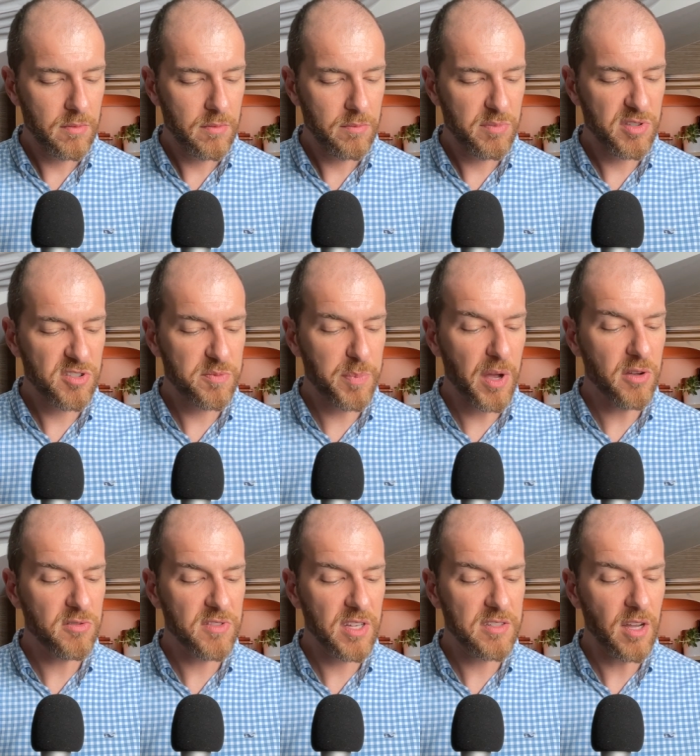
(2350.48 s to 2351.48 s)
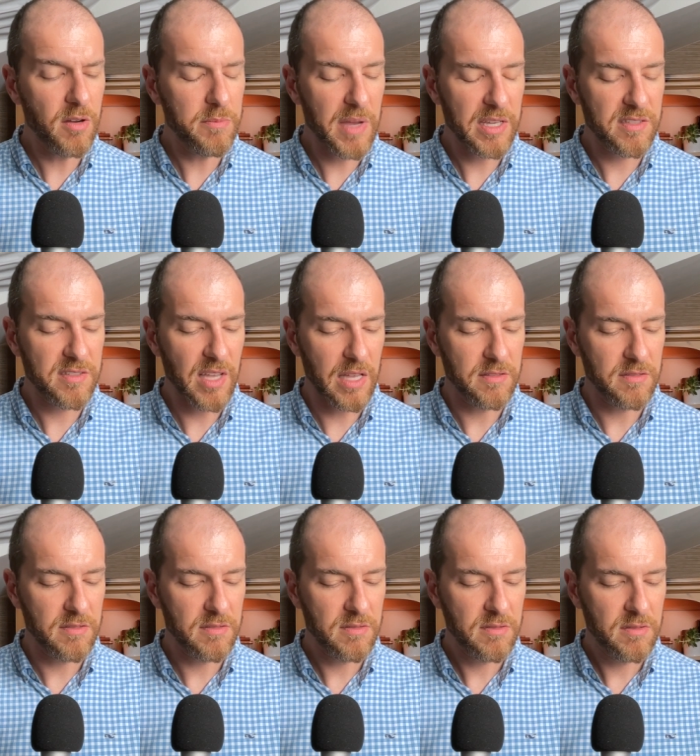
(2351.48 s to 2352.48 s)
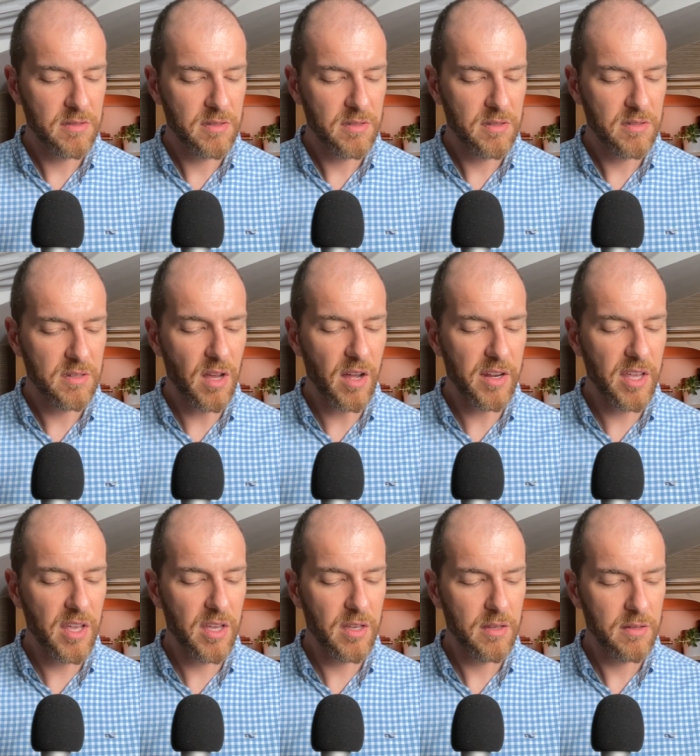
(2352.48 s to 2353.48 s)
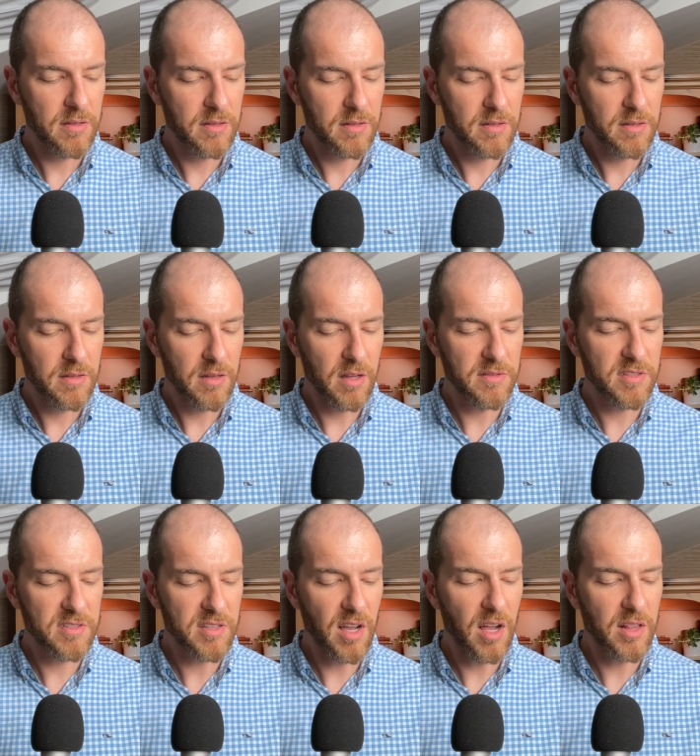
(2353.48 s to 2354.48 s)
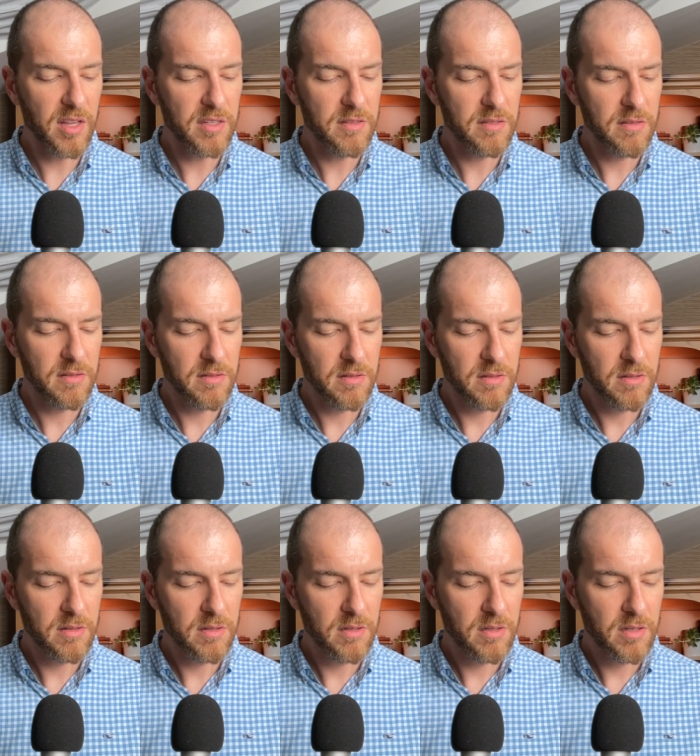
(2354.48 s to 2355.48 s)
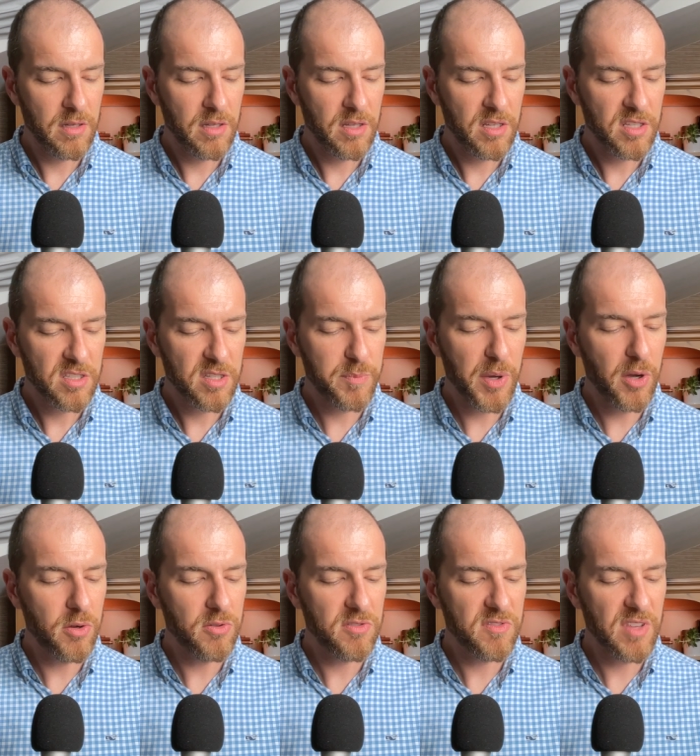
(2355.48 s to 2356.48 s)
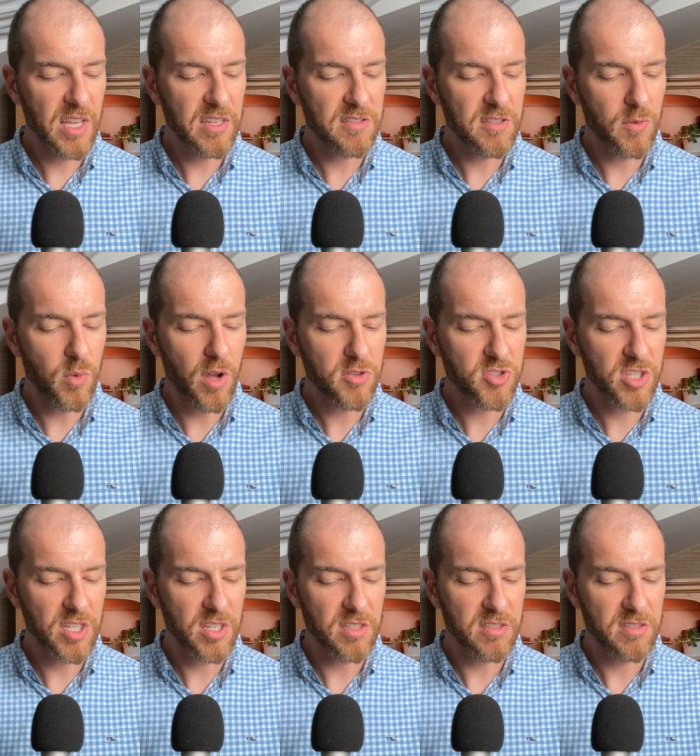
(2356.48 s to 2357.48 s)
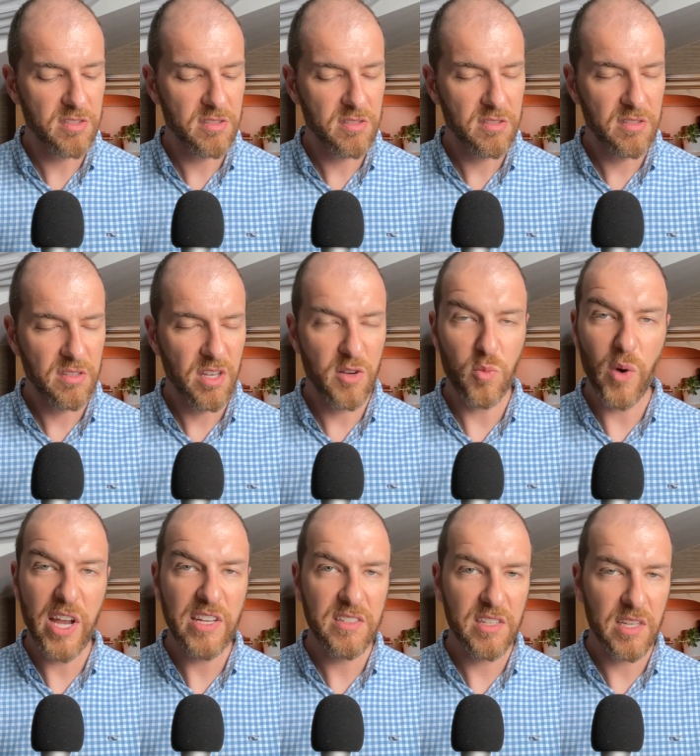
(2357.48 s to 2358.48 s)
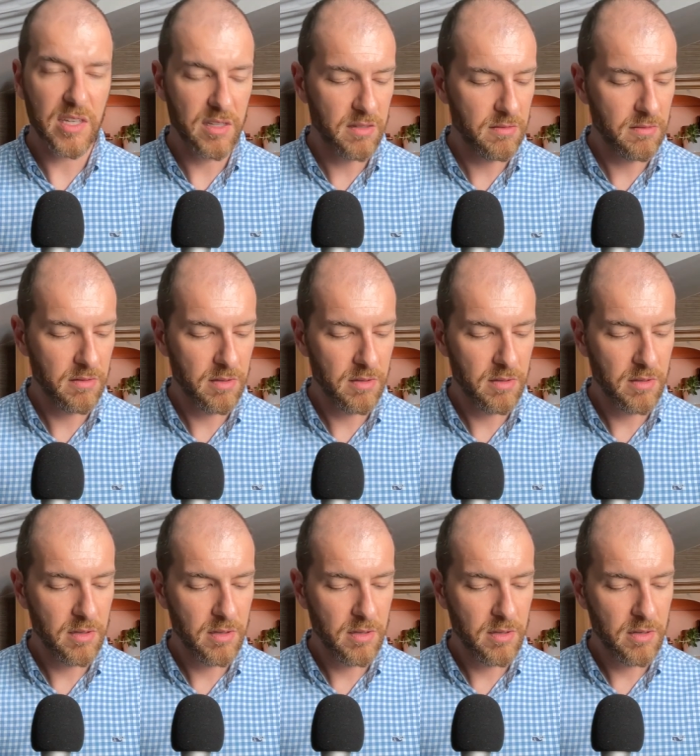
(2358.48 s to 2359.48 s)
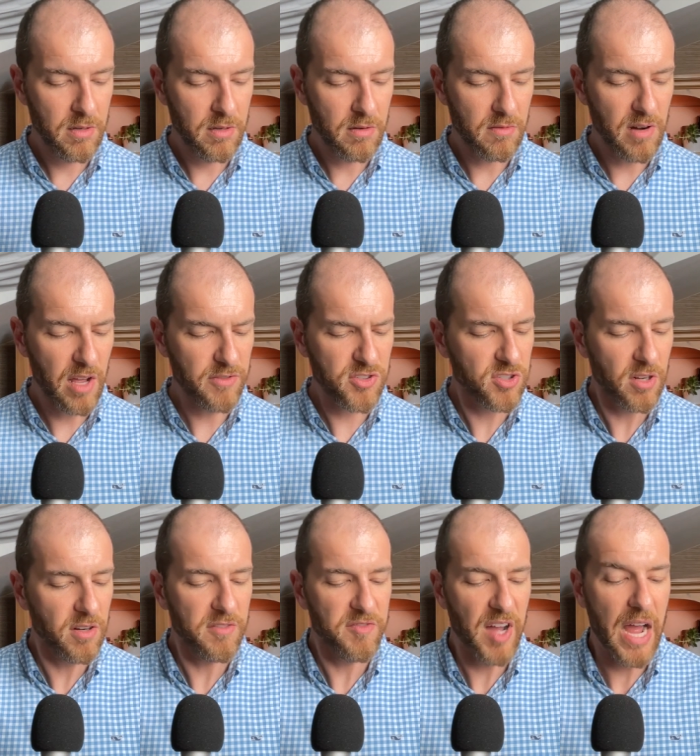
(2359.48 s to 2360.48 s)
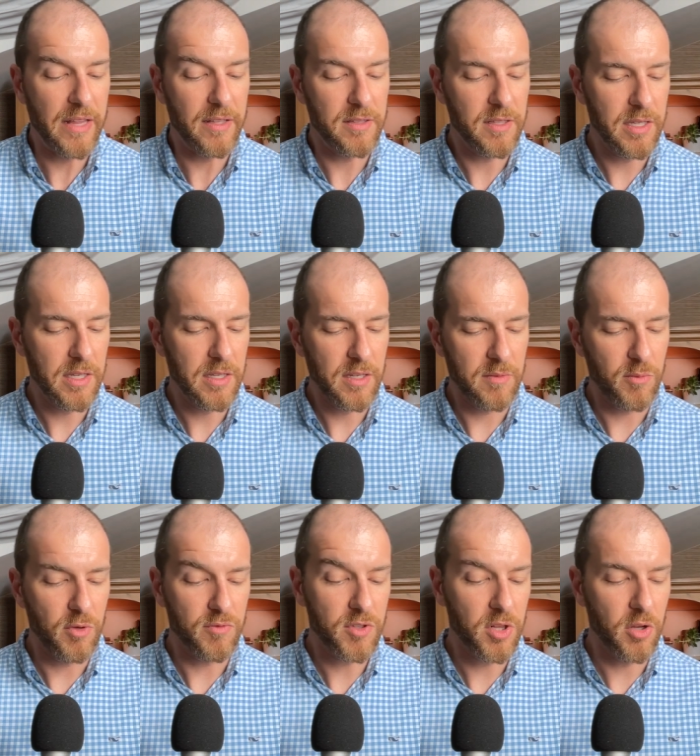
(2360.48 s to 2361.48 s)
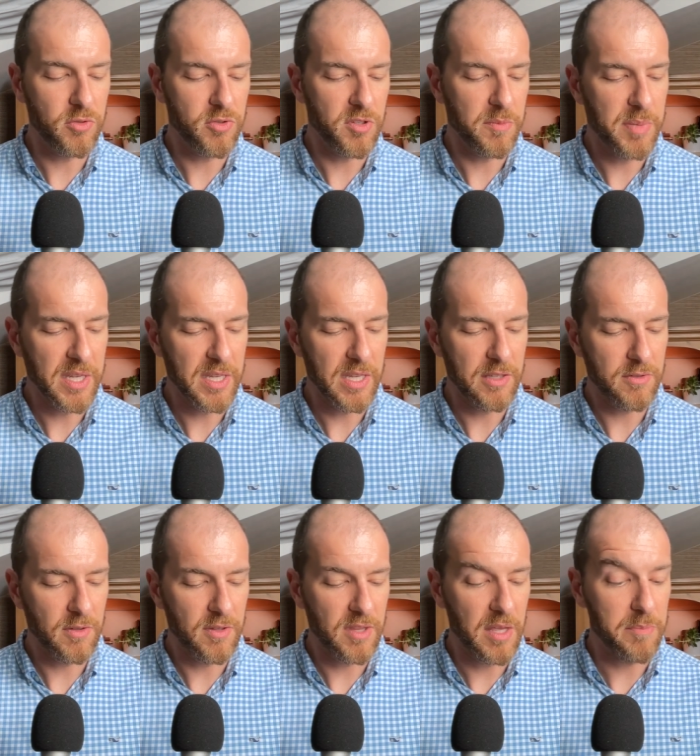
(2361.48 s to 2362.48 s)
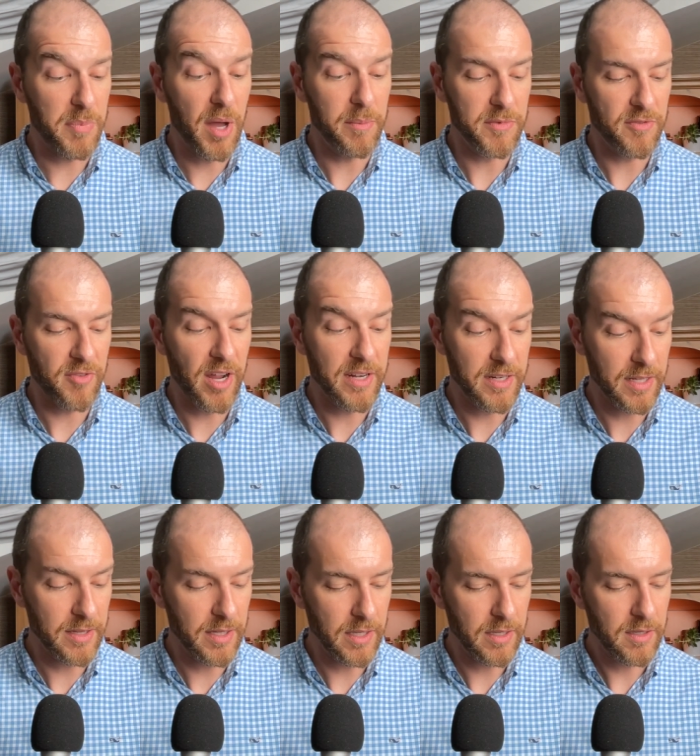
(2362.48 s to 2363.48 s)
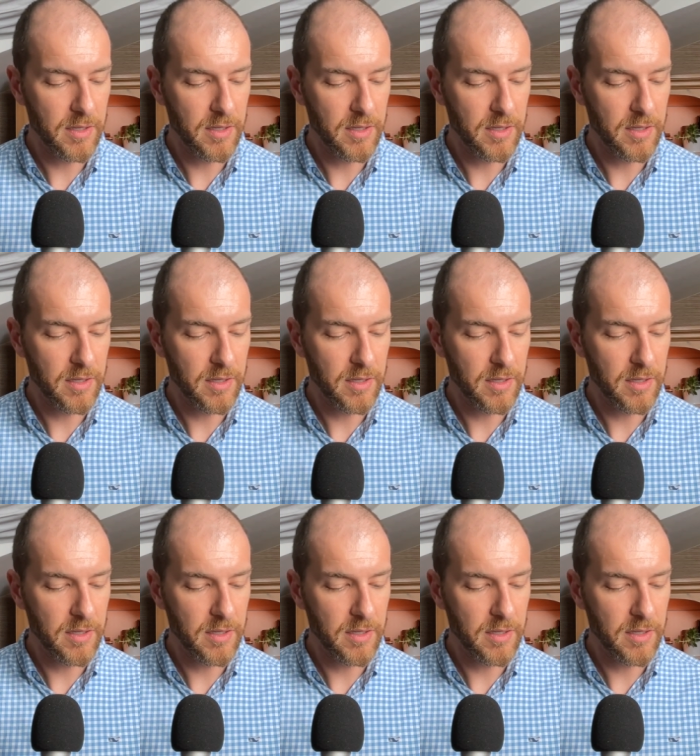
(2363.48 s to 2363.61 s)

But suppose they don't make sense. Not here, on this island. Suppose things are watching us and waiting. Ralph shuddered violently and moved closer to Piggy so that they bumped frighteningly.